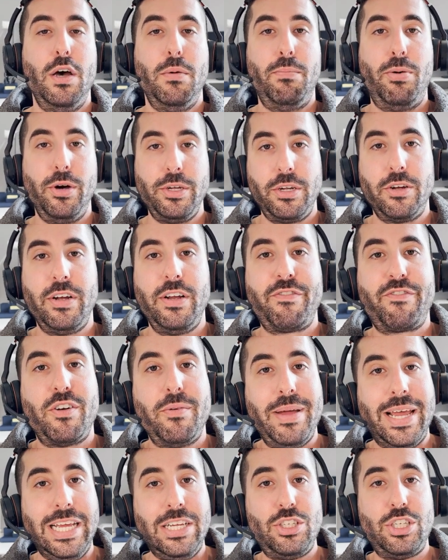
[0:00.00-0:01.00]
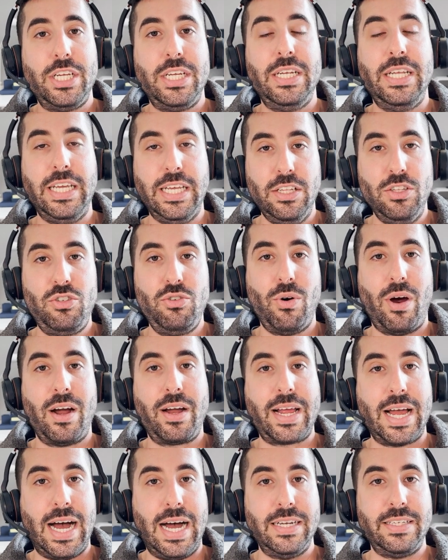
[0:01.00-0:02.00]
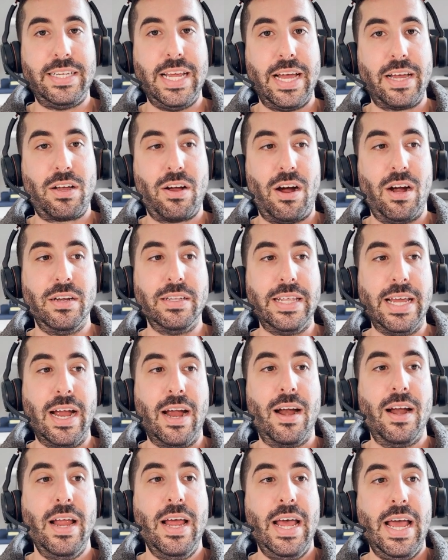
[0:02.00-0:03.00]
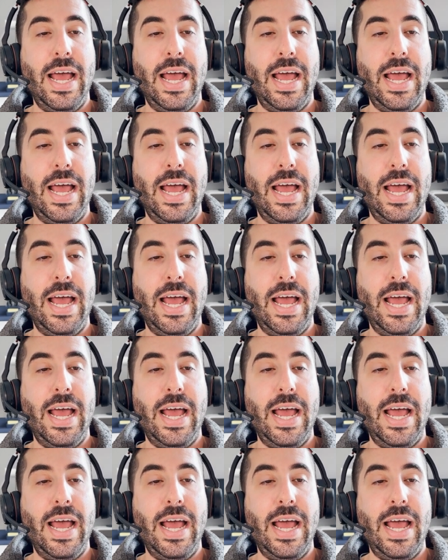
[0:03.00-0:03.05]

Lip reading: Put your information into our contact card there,